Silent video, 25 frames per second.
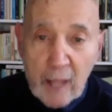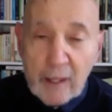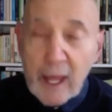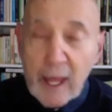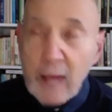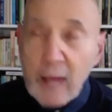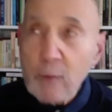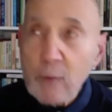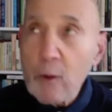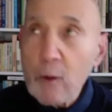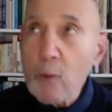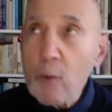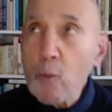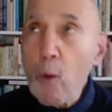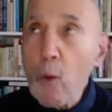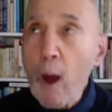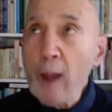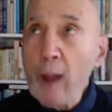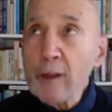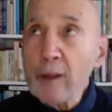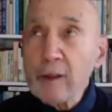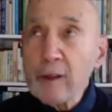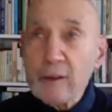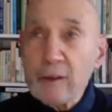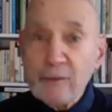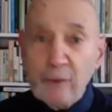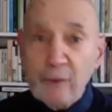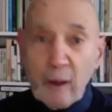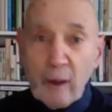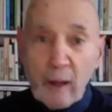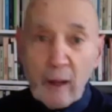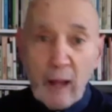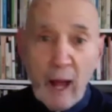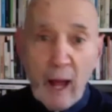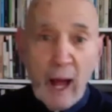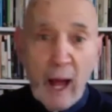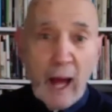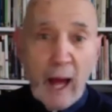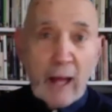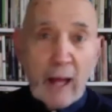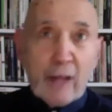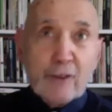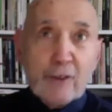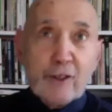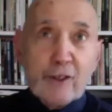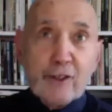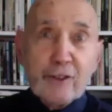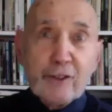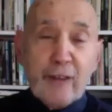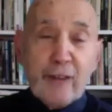They were wonderful.
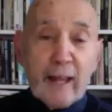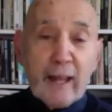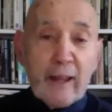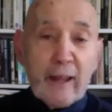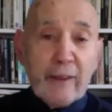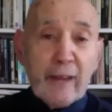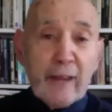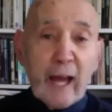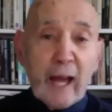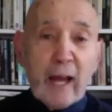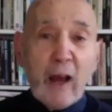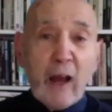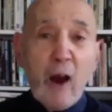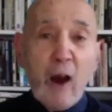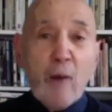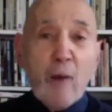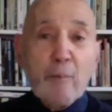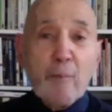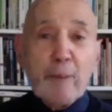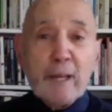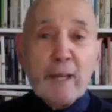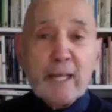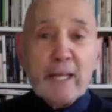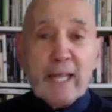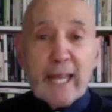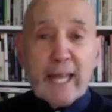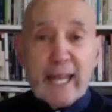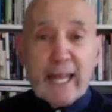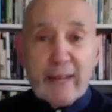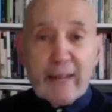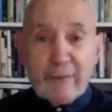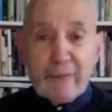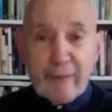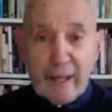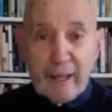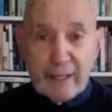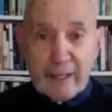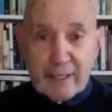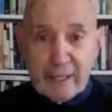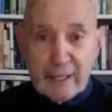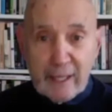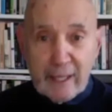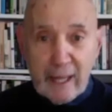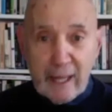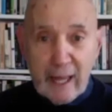You just said the thing, I can't believe it.